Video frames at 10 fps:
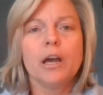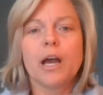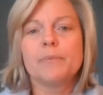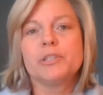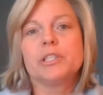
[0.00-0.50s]

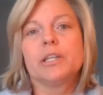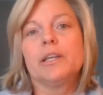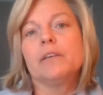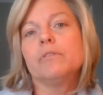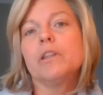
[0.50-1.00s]
I'm just going to
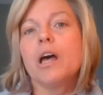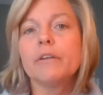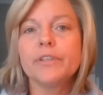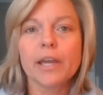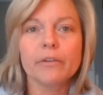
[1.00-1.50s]
give
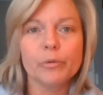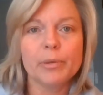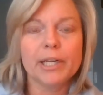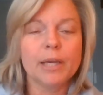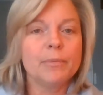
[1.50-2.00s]
love to
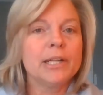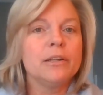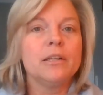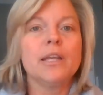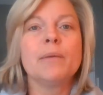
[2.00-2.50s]
everybody. I'm going
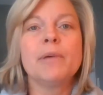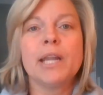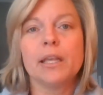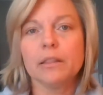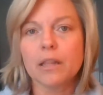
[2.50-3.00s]
to
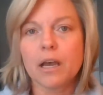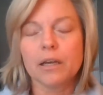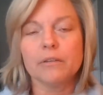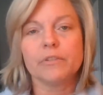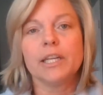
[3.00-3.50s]
emanate
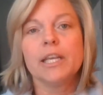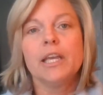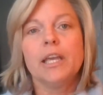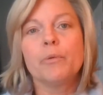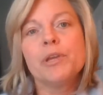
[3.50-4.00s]
love.
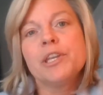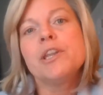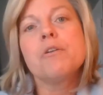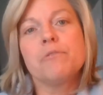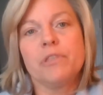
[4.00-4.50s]
And we
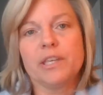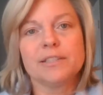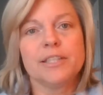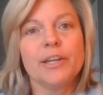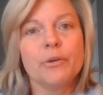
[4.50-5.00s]
know
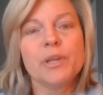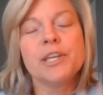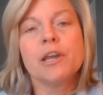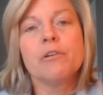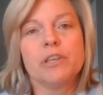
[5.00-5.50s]
this, we
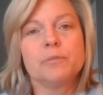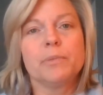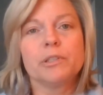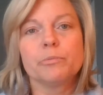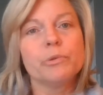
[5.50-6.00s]
know this,
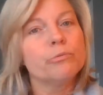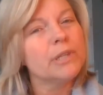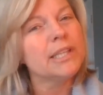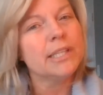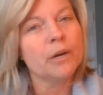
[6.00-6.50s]
but do we
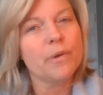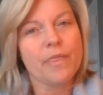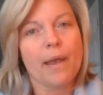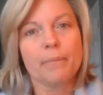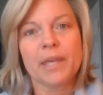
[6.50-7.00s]
really know what
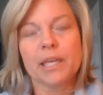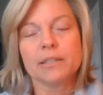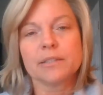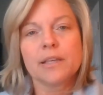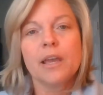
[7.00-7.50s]
that
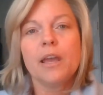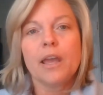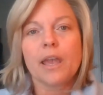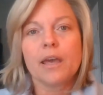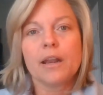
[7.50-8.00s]
means?
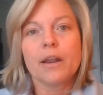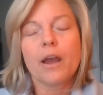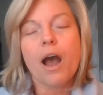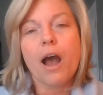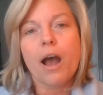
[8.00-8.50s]
And
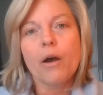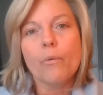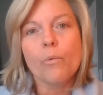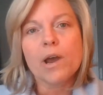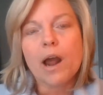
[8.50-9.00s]

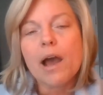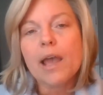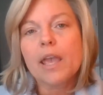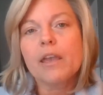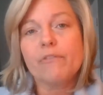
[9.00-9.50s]
what
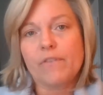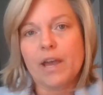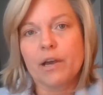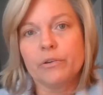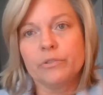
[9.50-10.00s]
I have
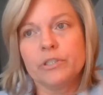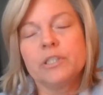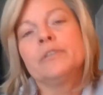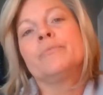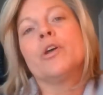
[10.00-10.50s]
found
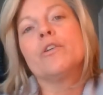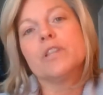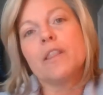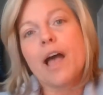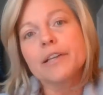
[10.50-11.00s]
over
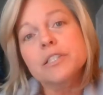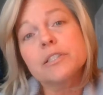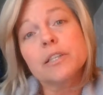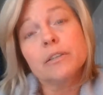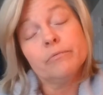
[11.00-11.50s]
the
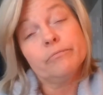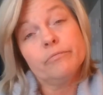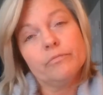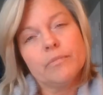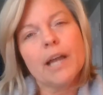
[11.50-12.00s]
last,
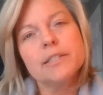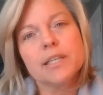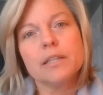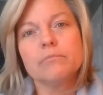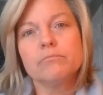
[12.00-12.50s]
I'd
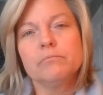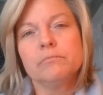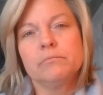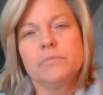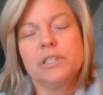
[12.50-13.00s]
say,
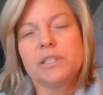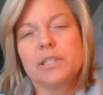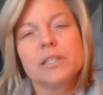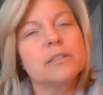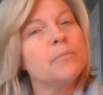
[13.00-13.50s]

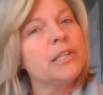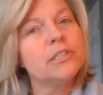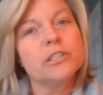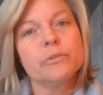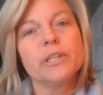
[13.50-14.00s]
6
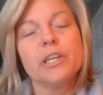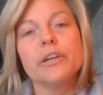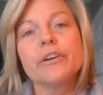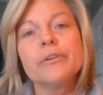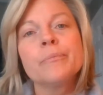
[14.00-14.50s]
months to a
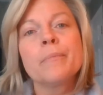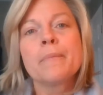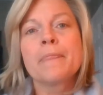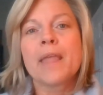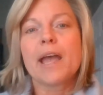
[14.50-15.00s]
year,
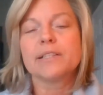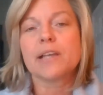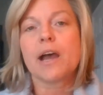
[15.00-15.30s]
as